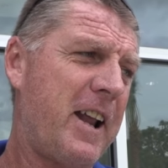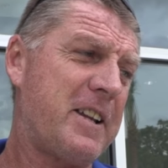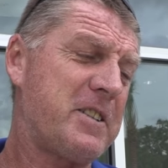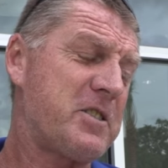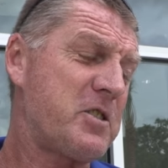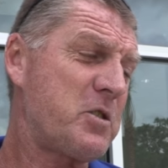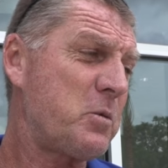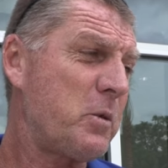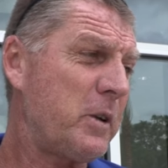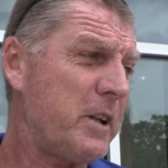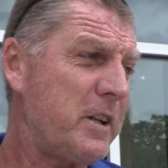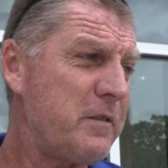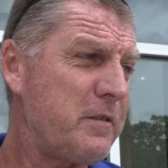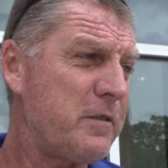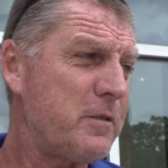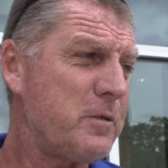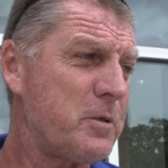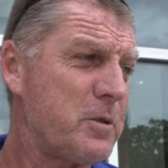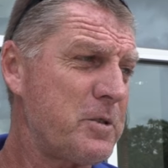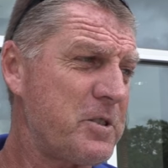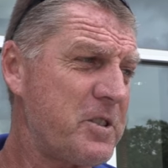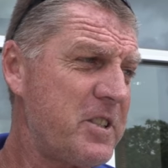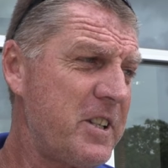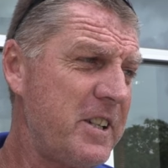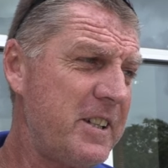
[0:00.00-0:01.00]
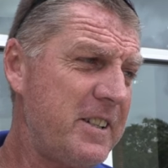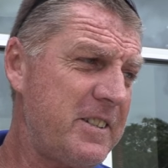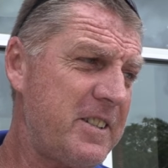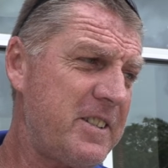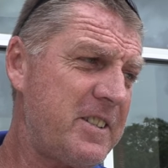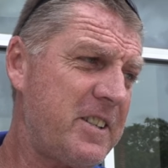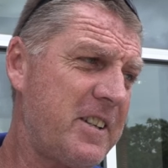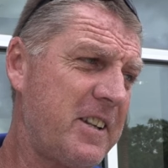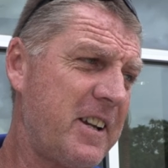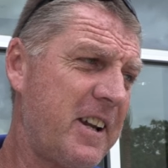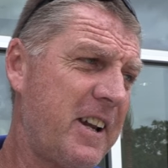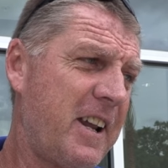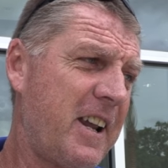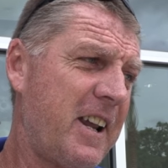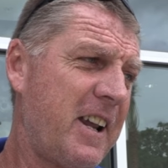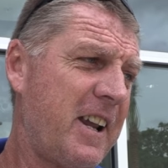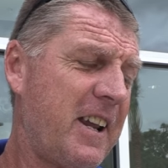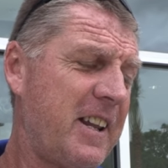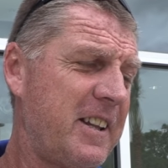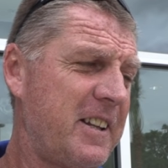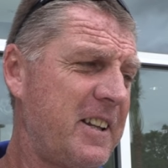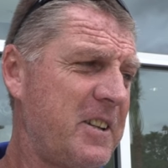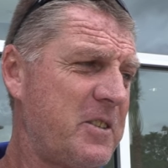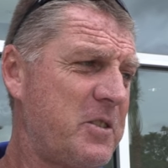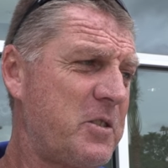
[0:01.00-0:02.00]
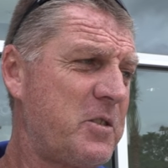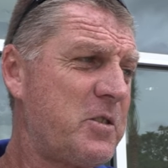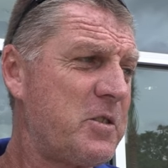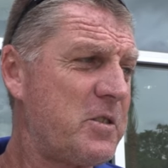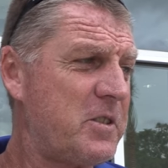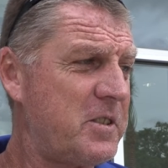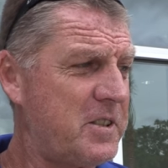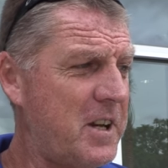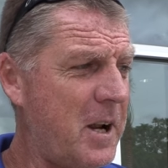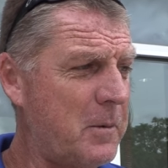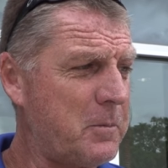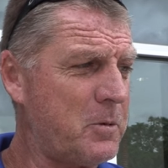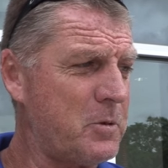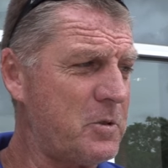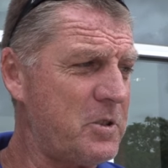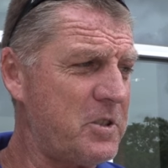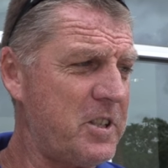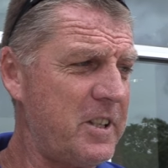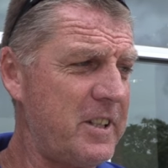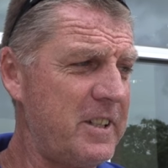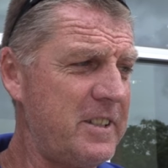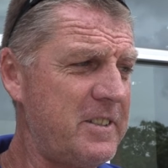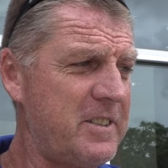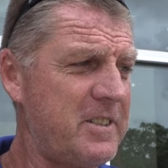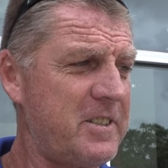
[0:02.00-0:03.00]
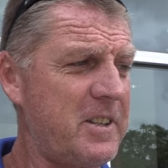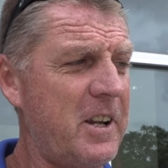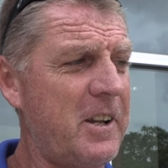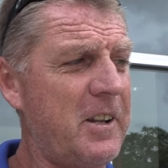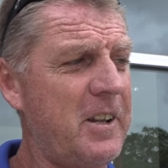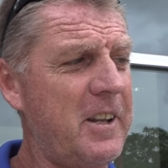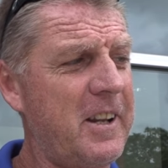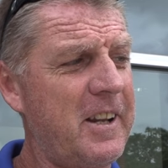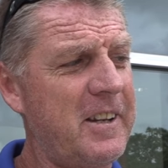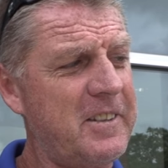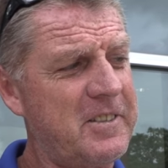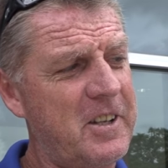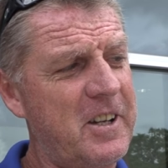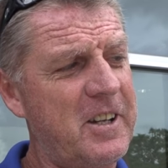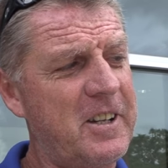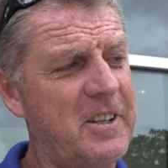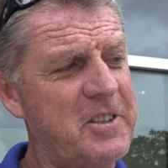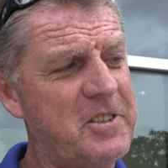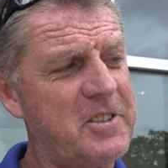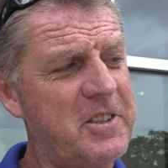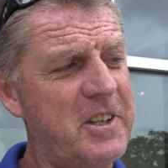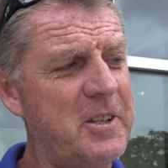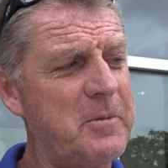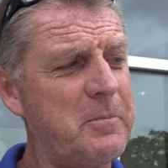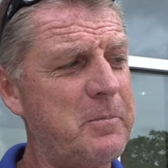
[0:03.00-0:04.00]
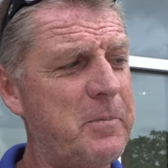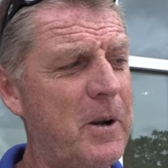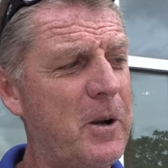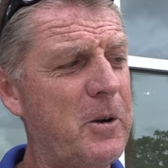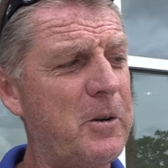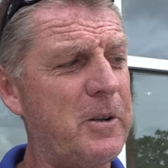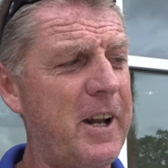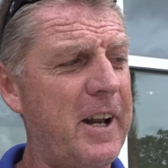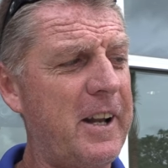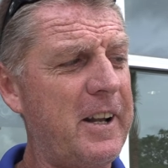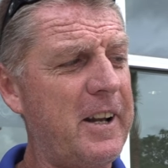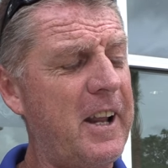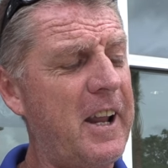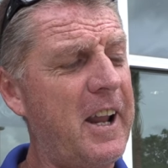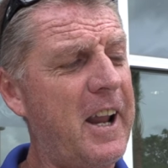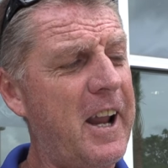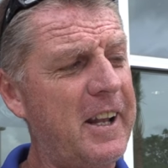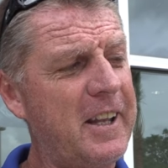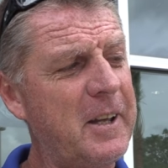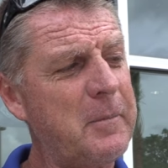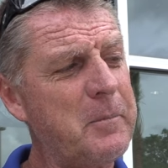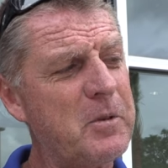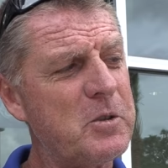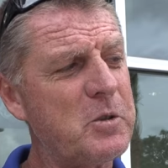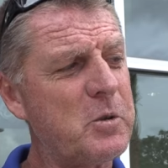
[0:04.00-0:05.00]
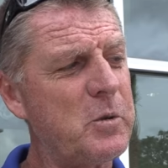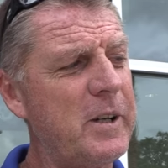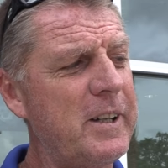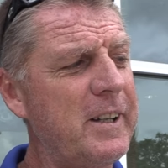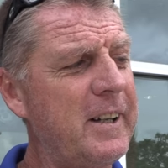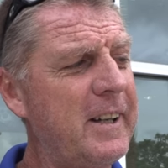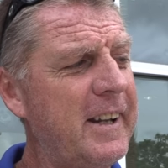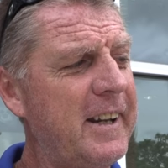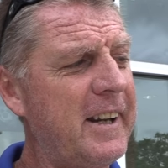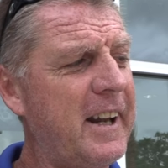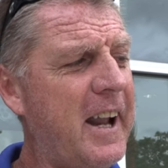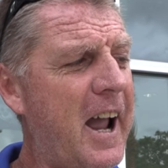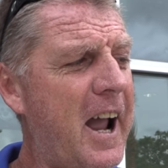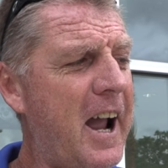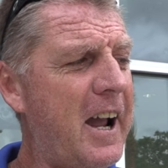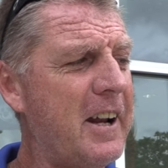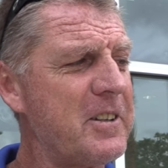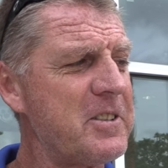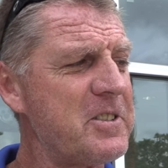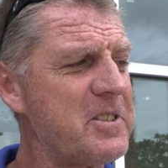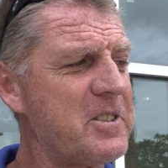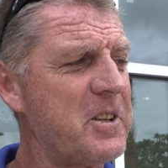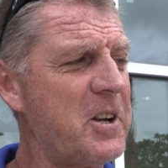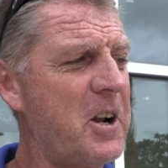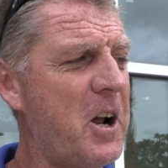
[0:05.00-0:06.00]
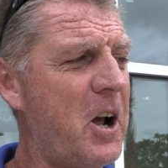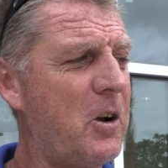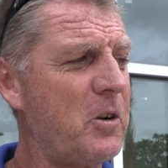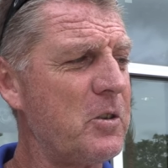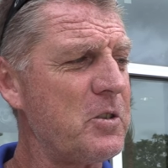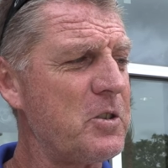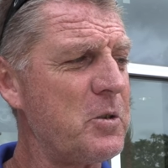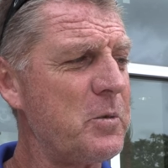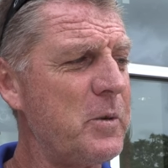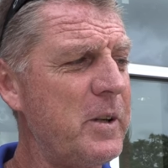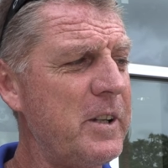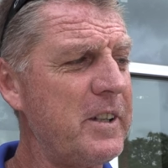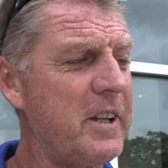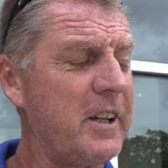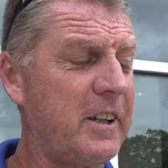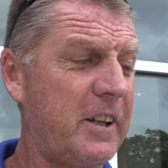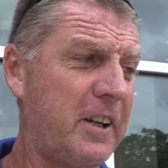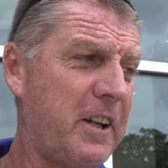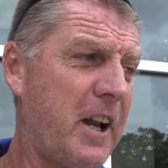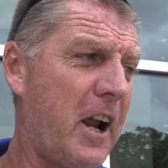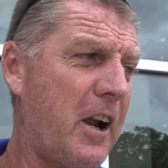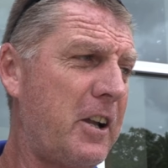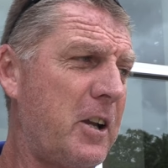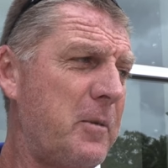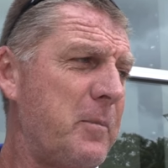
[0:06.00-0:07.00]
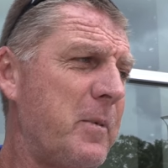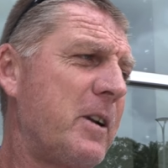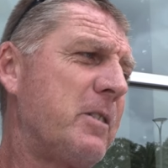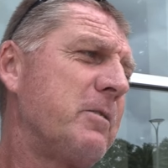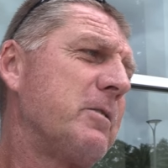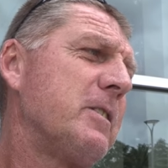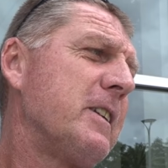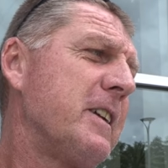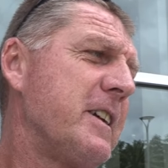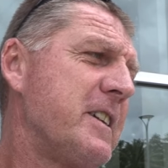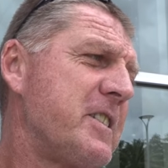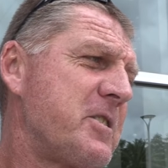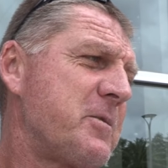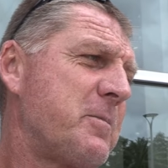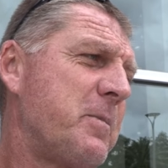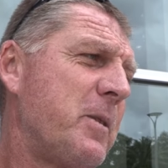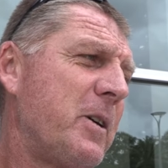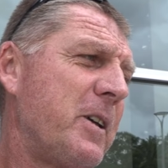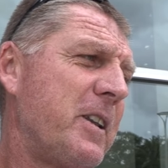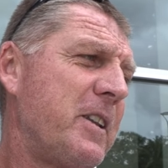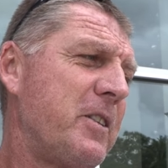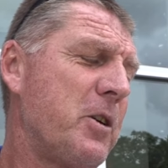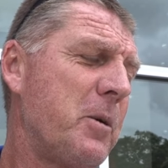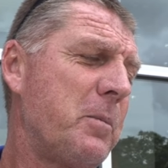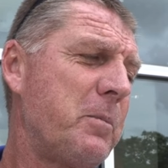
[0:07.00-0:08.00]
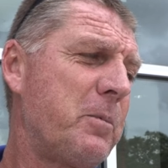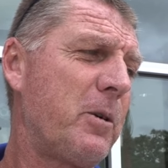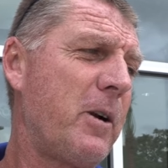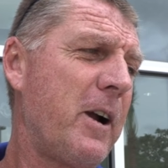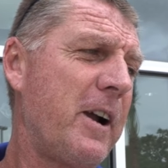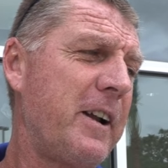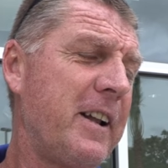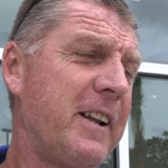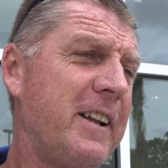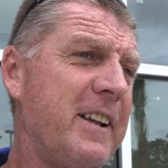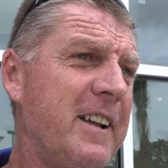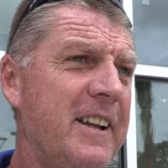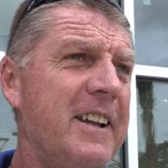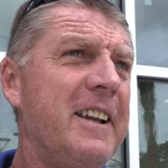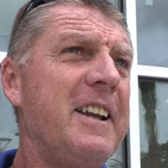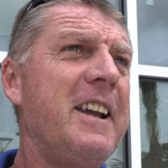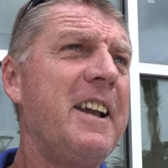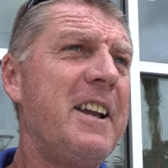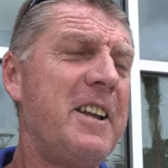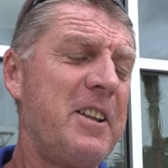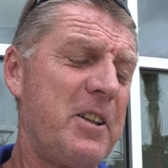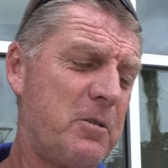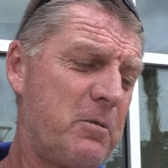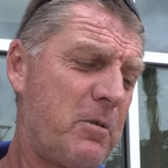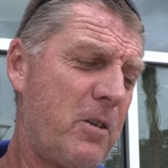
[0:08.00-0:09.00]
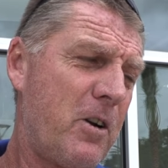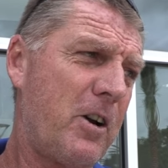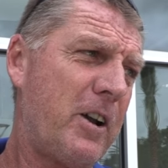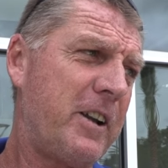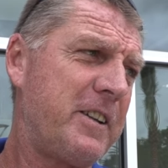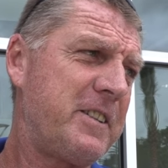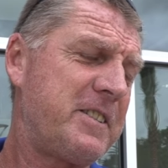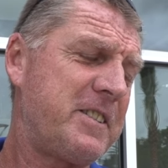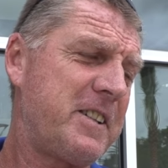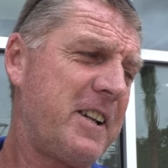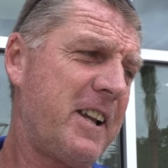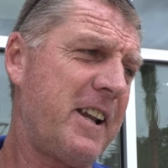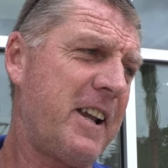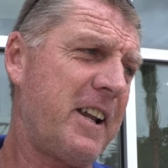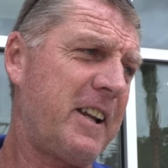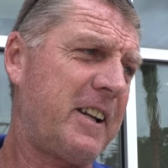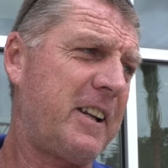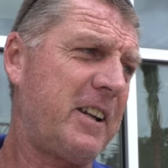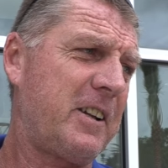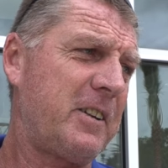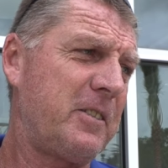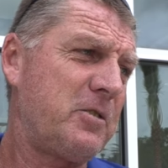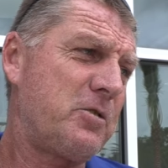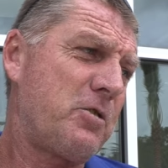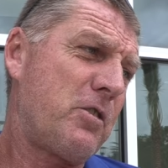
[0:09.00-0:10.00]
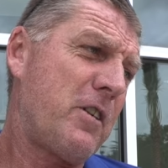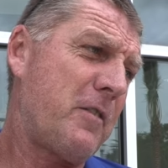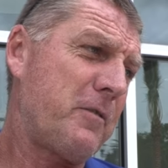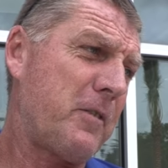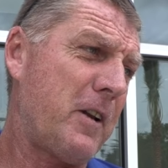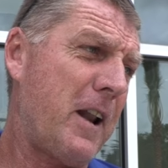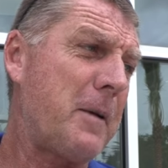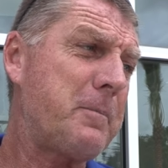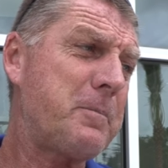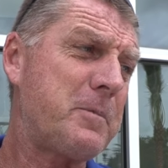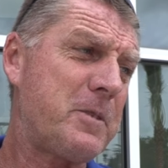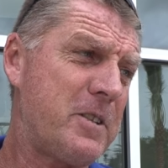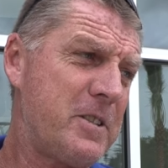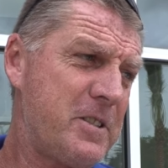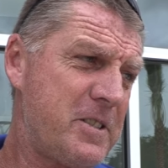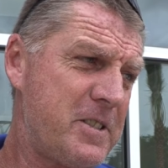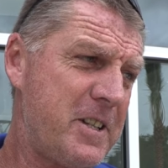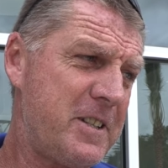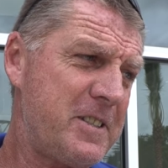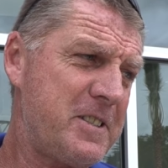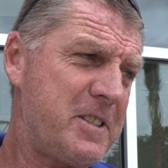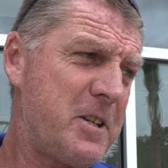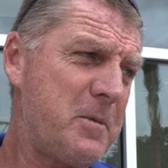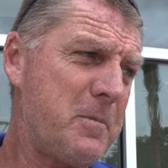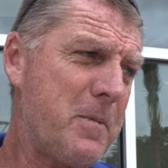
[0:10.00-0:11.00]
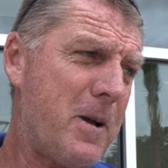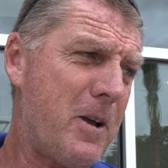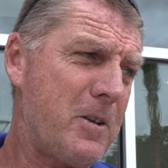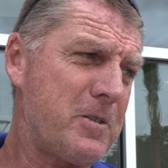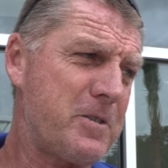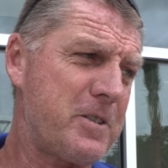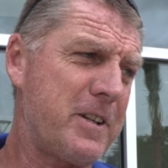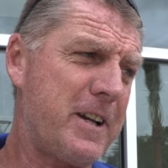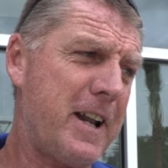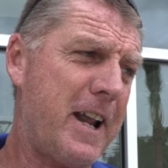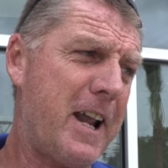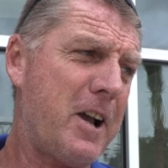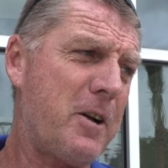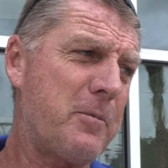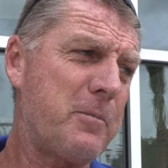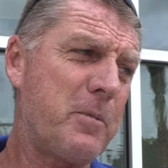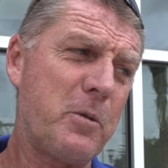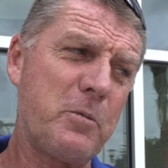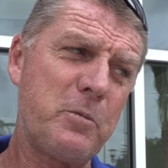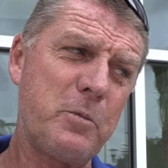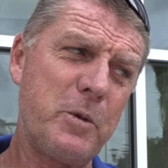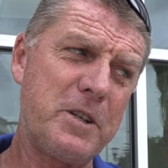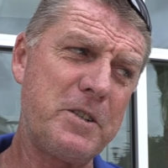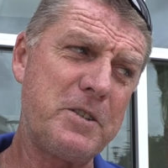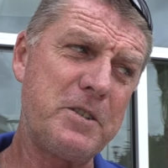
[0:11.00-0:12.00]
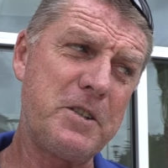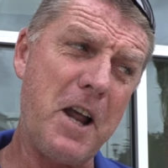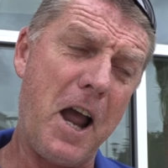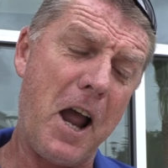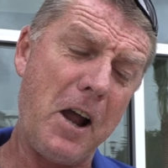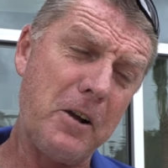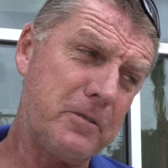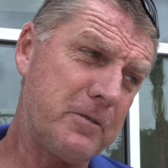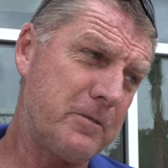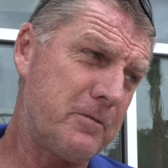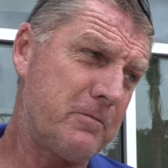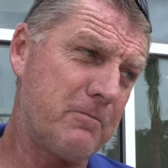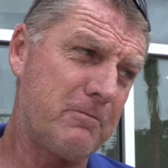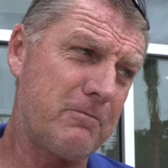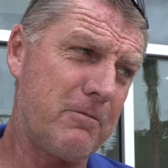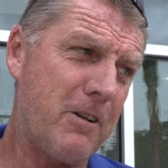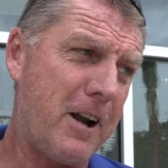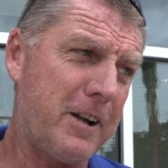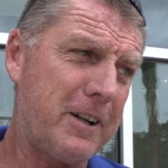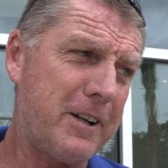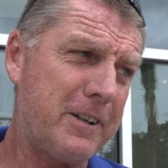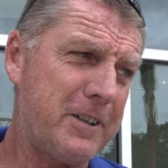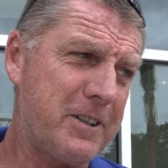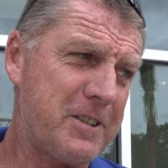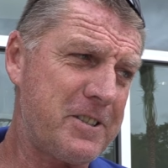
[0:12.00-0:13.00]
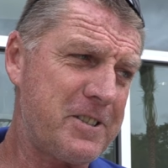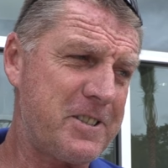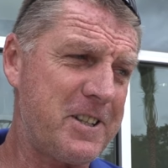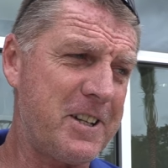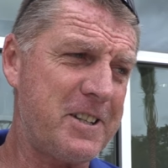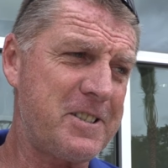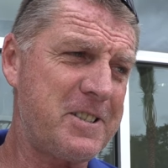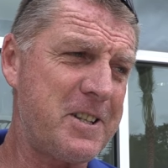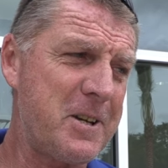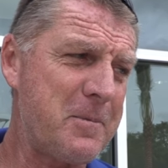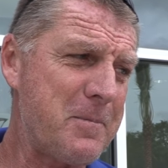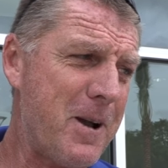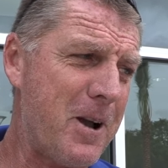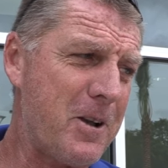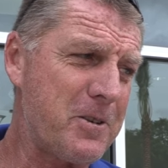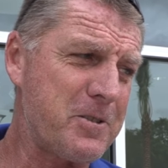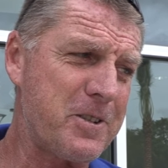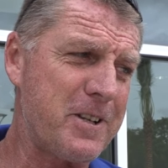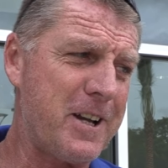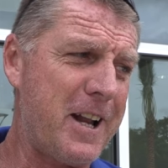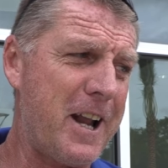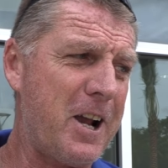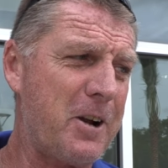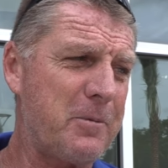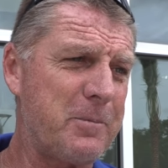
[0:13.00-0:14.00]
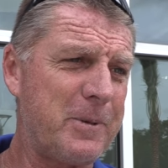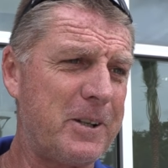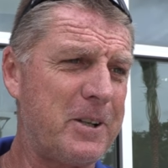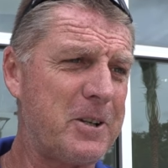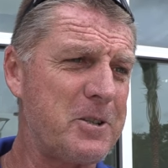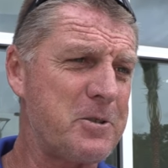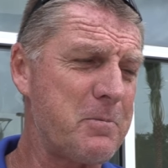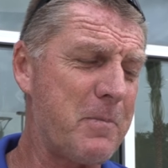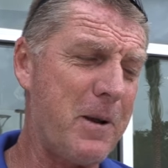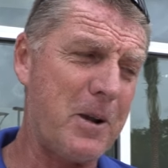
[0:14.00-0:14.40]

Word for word: has 24 seats. They're double seats, so there's a seat belt and an in-between leg harness that holds you in that can only be released by the operator. The ride can travel up to 60 miles an hour, but we don't run it at 60 miles an hour because